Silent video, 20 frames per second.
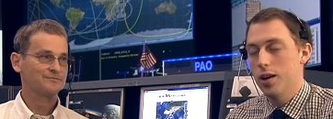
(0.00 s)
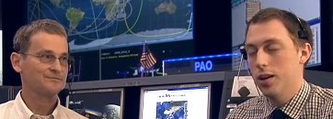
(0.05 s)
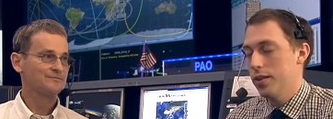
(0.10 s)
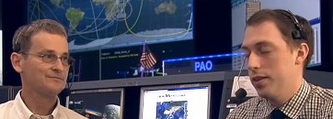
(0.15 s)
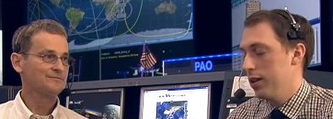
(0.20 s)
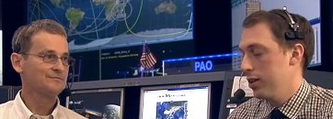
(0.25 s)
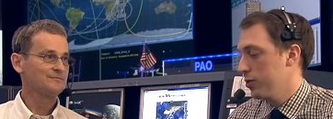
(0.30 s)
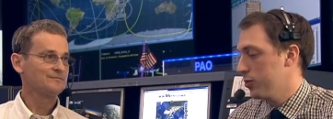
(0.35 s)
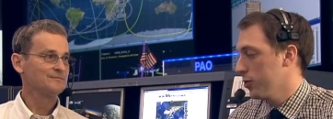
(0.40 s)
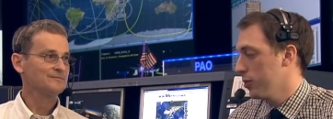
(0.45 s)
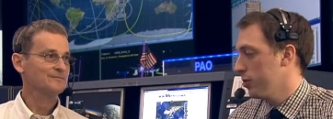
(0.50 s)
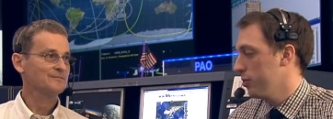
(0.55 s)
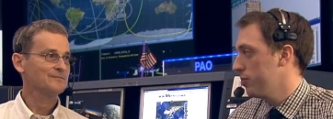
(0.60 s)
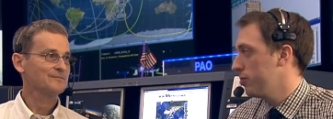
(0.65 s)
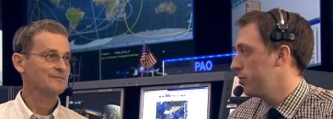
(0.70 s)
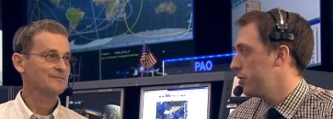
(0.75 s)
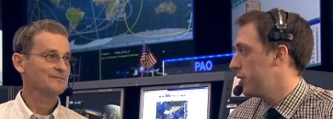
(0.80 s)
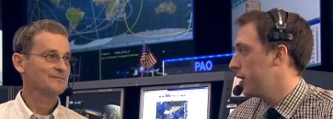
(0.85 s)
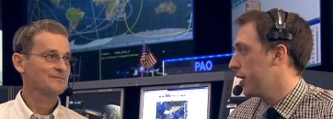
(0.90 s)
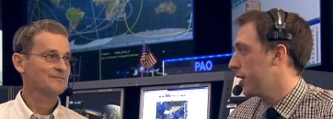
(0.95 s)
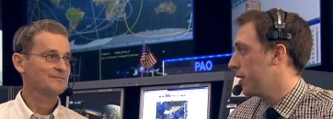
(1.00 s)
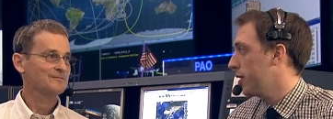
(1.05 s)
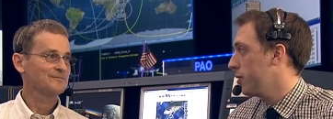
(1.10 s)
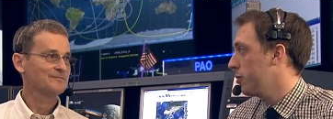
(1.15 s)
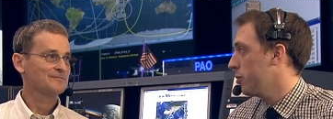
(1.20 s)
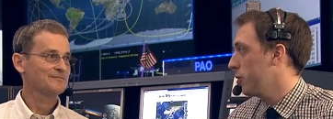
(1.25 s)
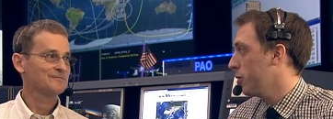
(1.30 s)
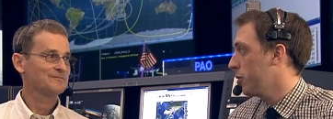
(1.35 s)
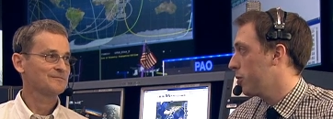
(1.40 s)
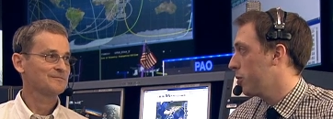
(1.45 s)
Speaker 1: Thanks for checking in
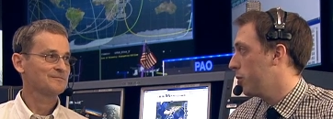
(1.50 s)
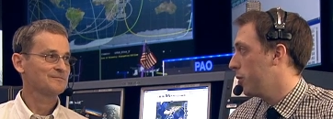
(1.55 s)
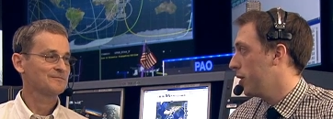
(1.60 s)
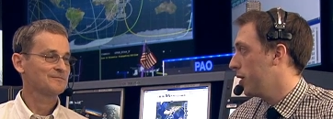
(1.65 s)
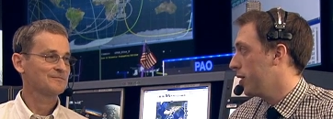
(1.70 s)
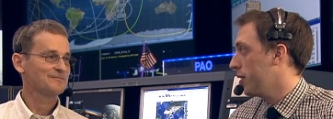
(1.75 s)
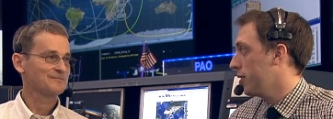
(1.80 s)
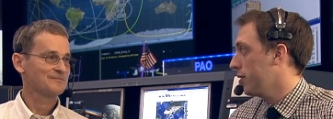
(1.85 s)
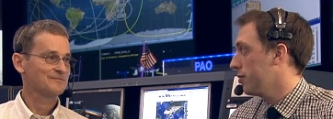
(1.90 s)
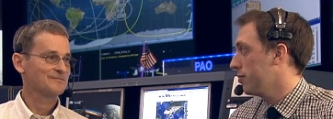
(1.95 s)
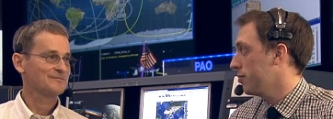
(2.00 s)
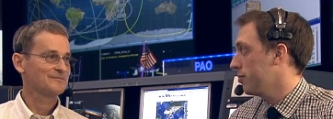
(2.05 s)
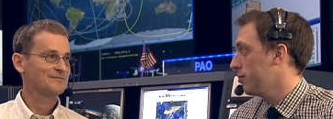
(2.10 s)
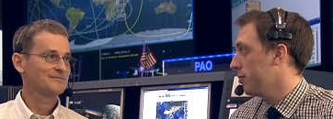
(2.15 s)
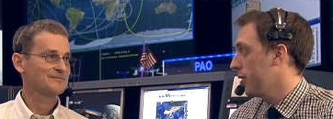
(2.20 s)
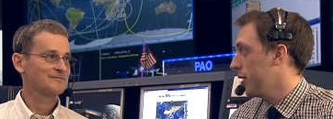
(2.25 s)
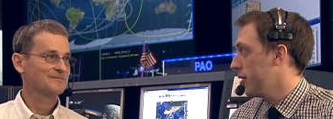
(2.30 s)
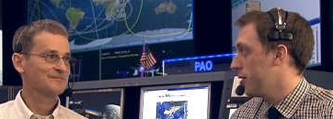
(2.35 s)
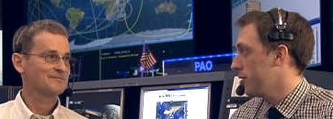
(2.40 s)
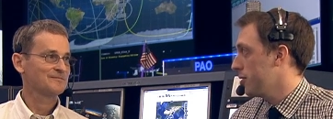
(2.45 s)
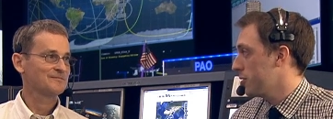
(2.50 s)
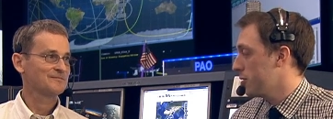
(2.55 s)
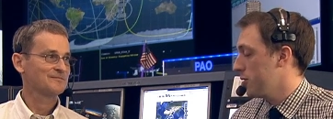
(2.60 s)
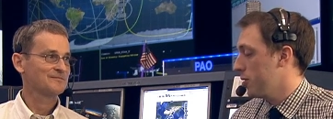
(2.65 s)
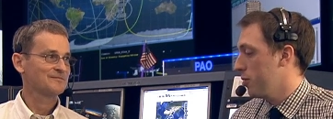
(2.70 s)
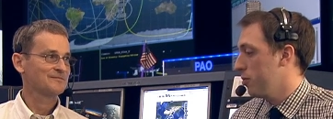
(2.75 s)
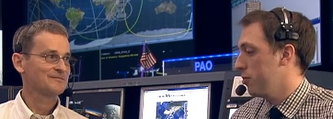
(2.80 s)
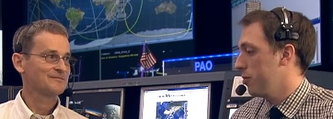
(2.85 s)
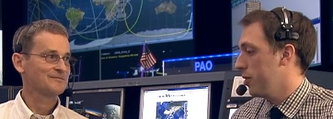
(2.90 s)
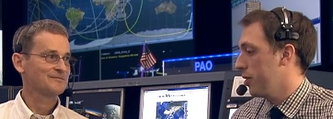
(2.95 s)
real quick and letting us
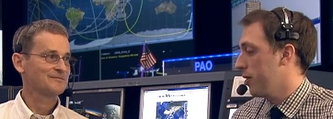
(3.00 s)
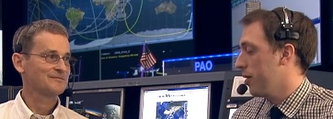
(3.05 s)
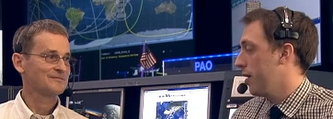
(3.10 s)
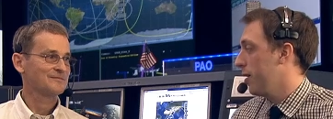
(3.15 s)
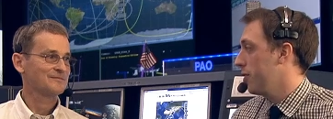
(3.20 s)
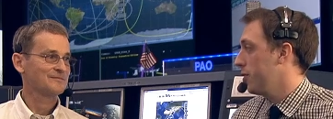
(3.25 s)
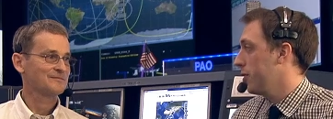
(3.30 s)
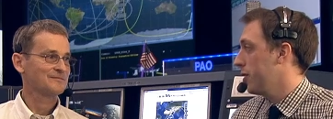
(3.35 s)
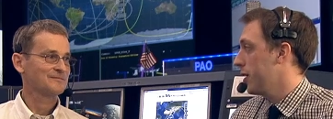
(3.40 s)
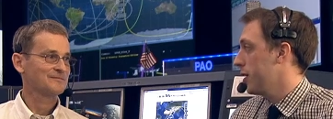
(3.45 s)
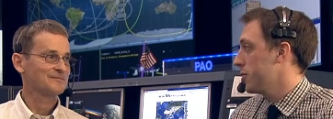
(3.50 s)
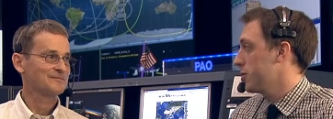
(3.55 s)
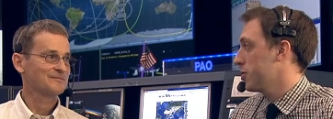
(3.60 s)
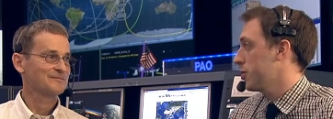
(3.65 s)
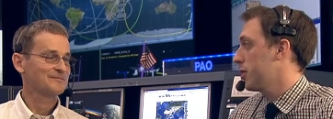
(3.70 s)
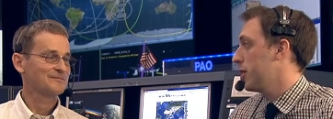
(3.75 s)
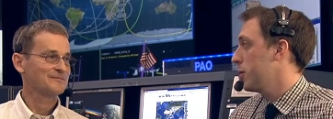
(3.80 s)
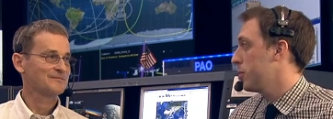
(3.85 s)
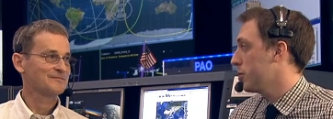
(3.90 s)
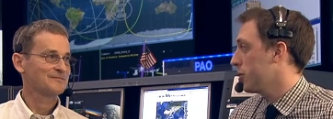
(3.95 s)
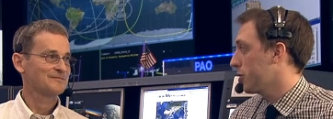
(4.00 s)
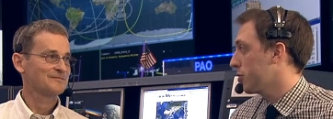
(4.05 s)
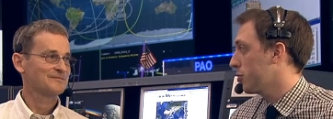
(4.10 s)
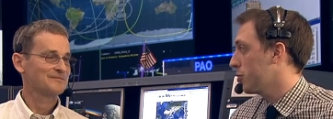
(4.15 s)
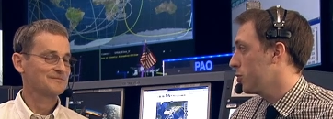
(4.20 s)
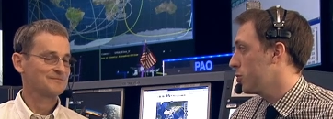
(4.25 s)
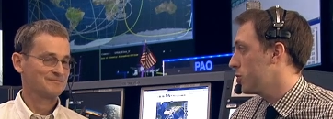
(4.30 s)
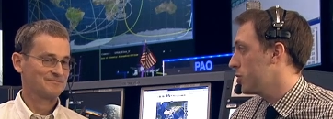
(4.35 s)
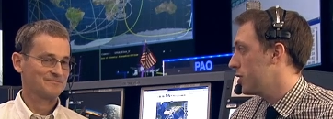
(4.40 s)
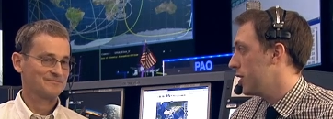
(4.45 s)
know, how you guys are keeping the
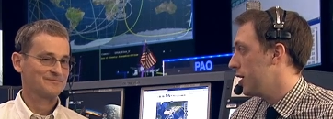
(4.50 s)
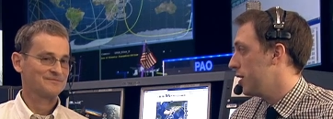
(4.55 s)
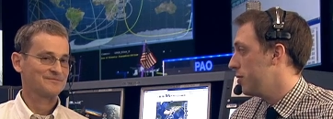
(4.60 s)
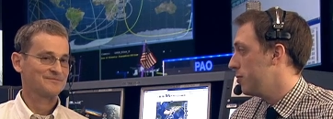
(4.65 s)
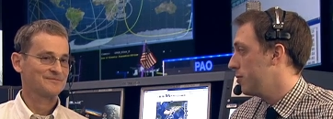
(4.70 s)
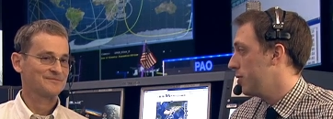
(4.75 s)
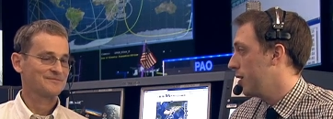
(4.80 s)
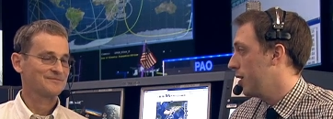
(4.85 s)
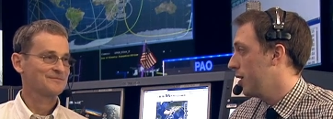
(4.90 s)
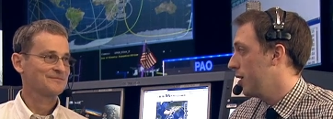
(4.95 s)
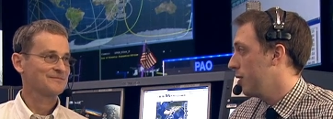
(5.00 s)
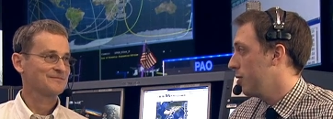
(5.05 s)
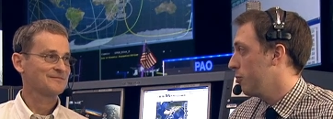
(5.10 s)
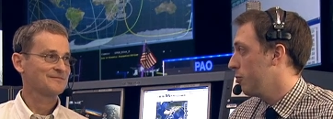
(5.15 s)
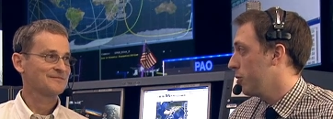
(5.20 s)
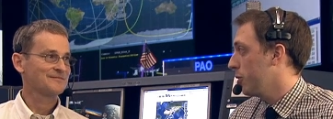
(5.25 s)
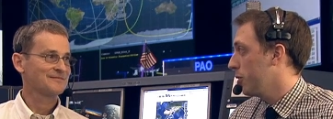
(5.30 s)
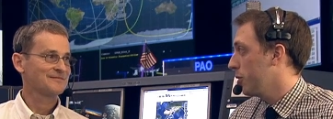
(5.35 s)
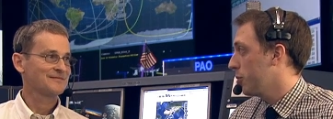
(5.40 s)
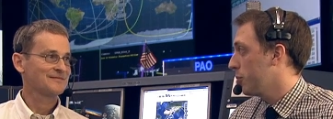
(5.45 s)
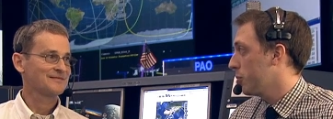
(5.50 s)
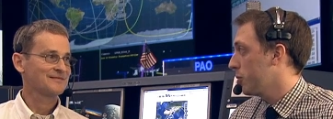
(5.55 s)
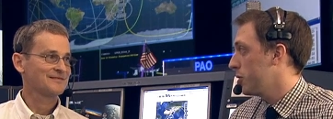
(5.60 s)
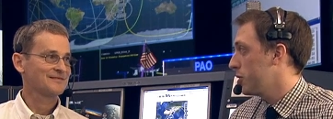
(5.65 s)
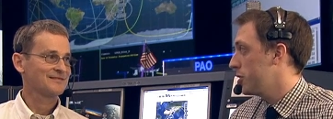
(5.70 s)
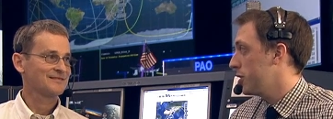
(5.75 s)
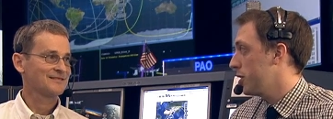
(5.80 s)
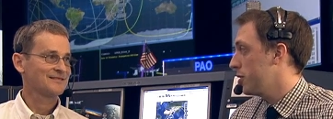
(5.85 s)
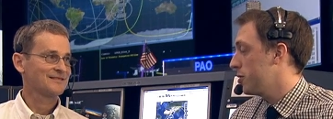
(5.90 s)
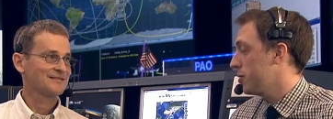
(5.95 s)
crew safe. Really
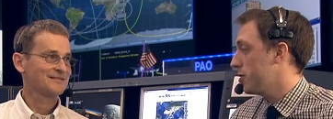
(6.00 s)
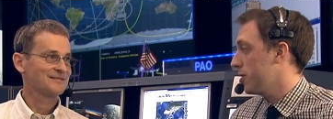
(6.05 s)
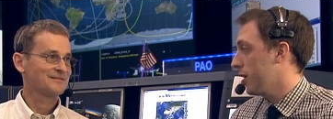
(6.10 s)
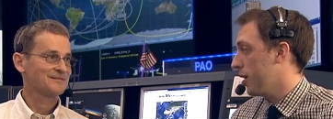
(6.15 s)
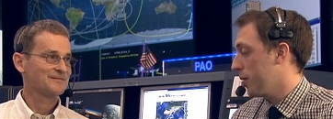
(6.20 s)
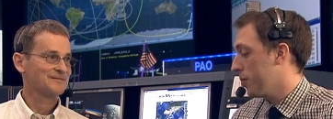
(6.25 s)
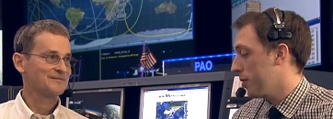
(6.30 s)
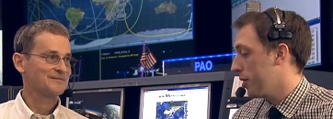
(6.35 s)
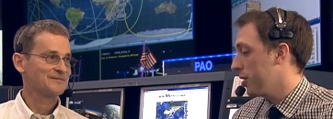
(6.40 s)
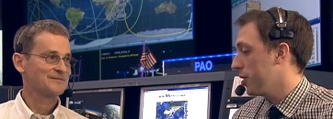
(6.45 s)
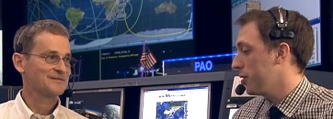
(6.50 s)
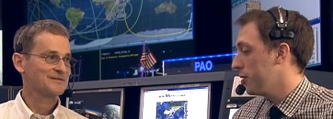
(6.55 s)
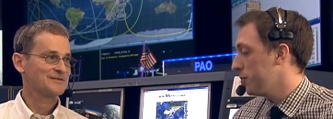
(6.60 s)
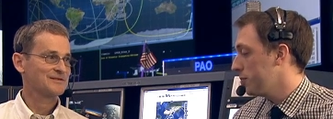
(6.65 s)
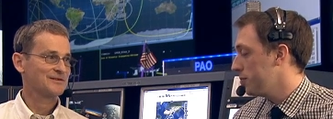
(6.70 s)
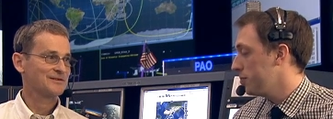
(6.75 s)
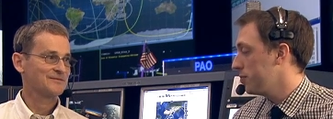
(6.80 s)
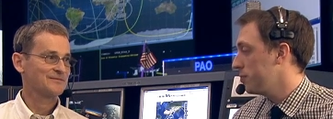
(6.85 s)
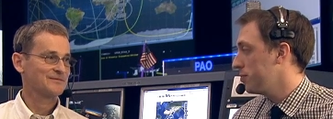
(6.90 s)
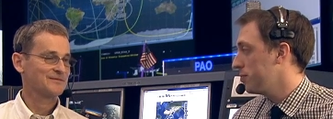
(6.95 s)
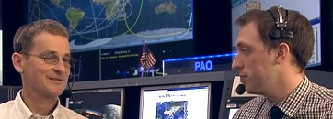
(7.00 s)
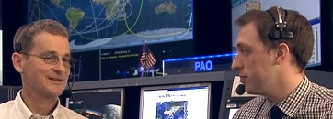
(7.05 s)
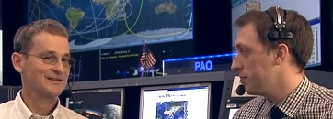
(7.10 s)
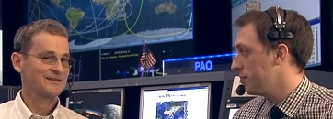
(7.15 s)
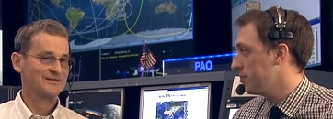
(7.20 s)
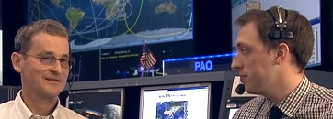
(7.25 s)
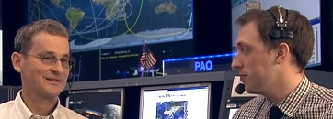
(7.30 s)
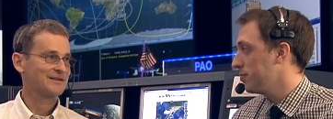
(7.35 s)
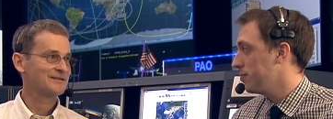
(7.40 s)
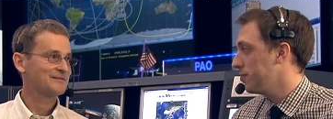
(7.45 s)
appreciate your time. Thank you. Sure.
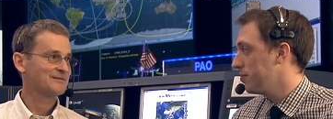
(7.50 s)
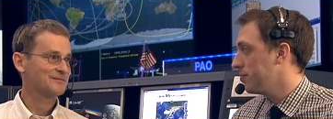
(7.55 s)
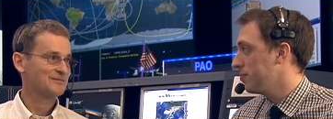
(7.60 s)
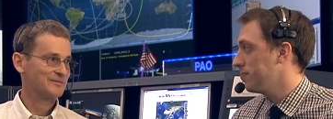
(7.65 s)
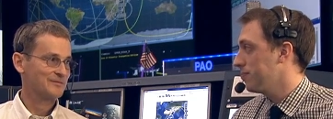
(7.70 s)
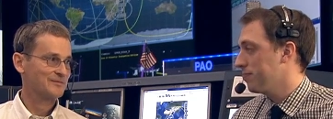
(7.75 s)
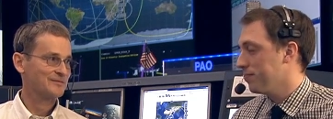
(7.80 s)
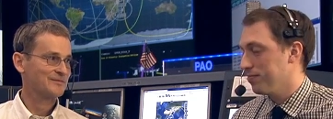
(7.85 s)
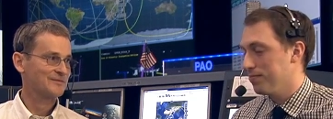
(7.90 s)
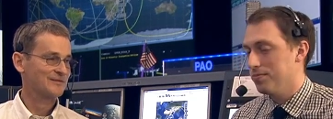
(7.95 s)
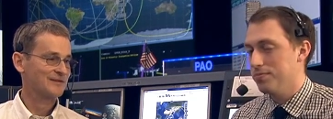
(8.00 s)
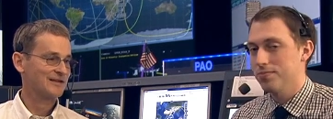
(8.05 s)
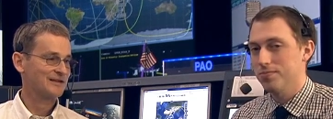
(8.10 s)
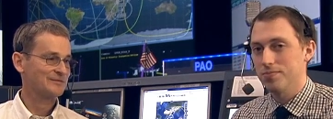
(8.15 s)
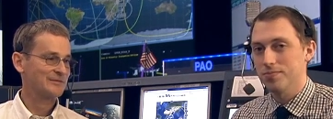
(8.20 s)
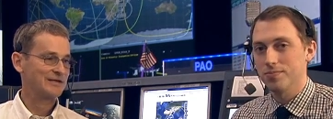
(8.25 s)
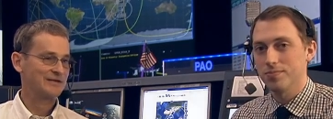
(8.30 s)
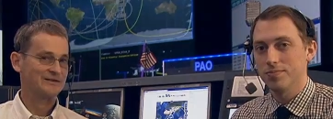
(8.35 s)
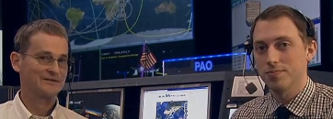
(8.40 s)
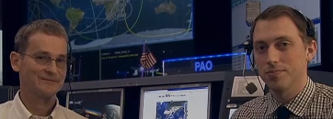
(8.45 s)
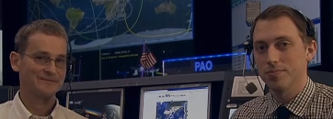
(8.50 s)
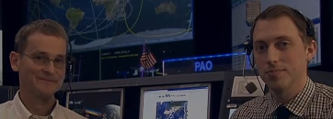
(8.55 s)
Thank you, Dan. Glad to be here.